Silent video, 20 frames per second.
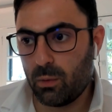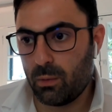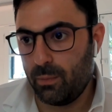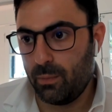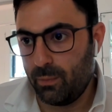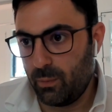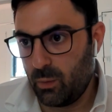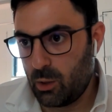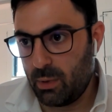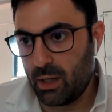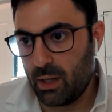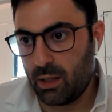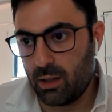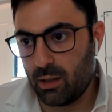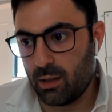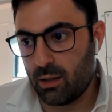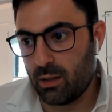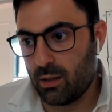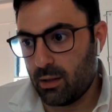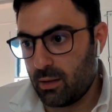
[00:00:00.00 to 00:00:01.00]
We speak
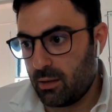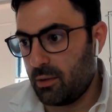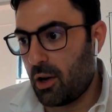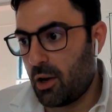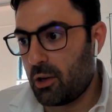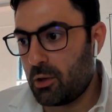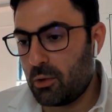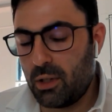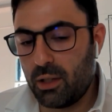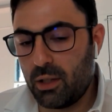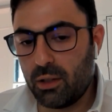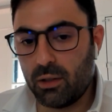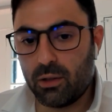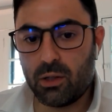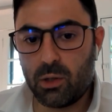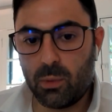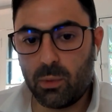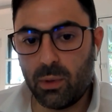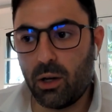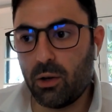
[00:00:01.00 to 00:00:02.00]
to auto
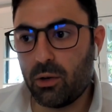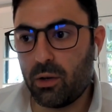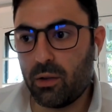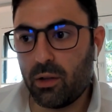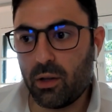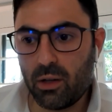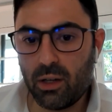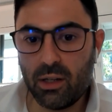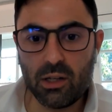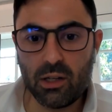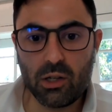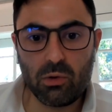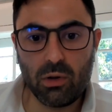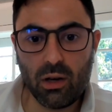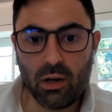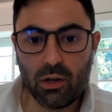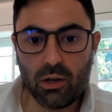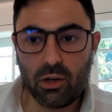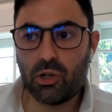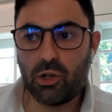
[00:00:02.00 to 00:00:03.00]
dealers. We go to the industry
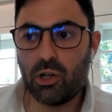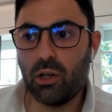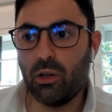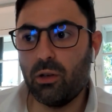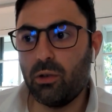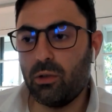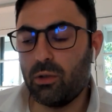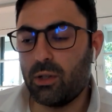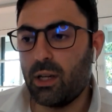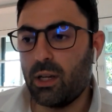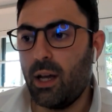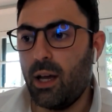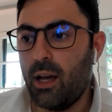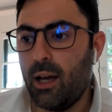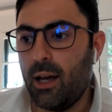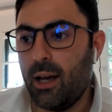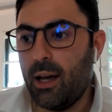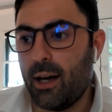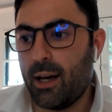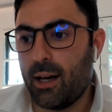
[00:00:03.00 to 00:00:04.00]
auto shows.
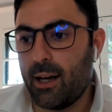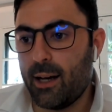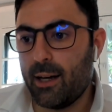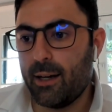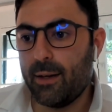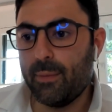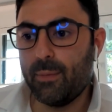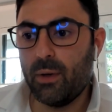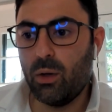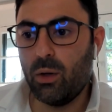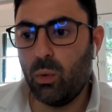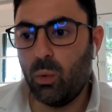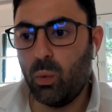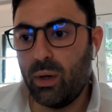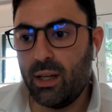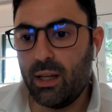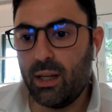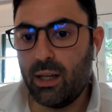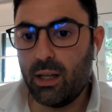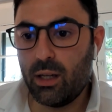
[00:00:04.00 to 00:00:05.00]

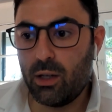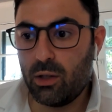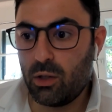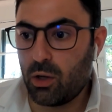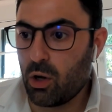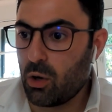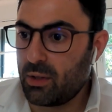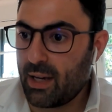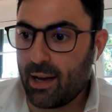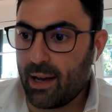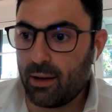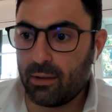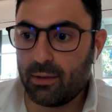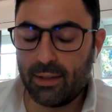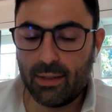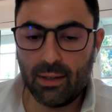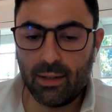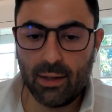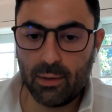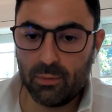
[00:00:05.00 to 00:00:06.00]
We go down,
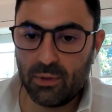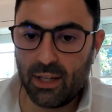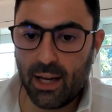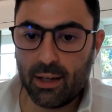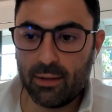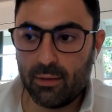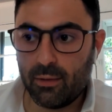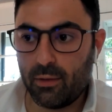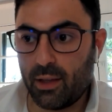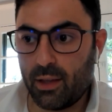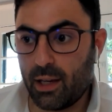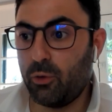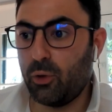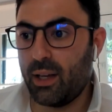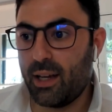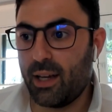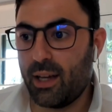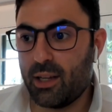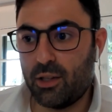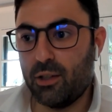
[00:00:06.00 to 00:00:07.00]
Dan
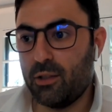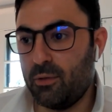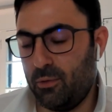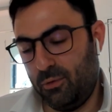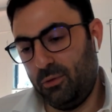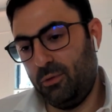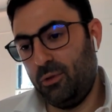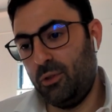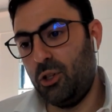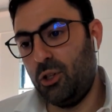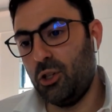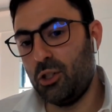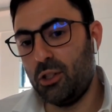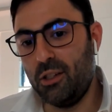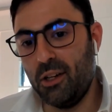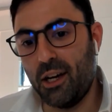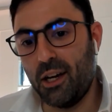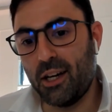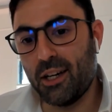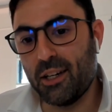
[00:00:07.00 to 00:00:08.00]
thankfully has a
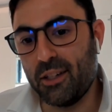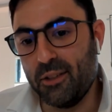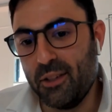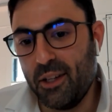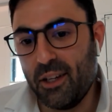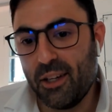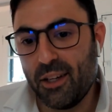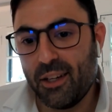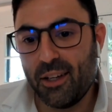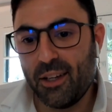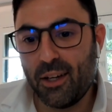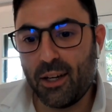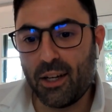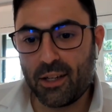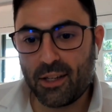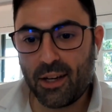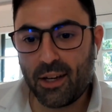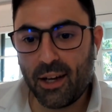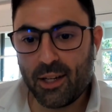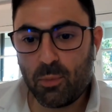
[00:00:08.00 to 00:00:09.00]
good
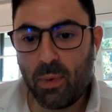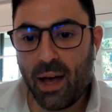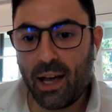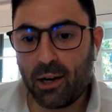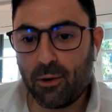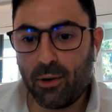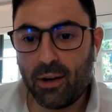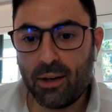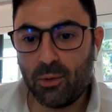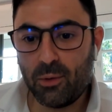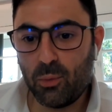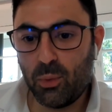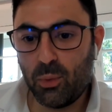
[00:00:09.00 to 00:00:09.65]
science background. We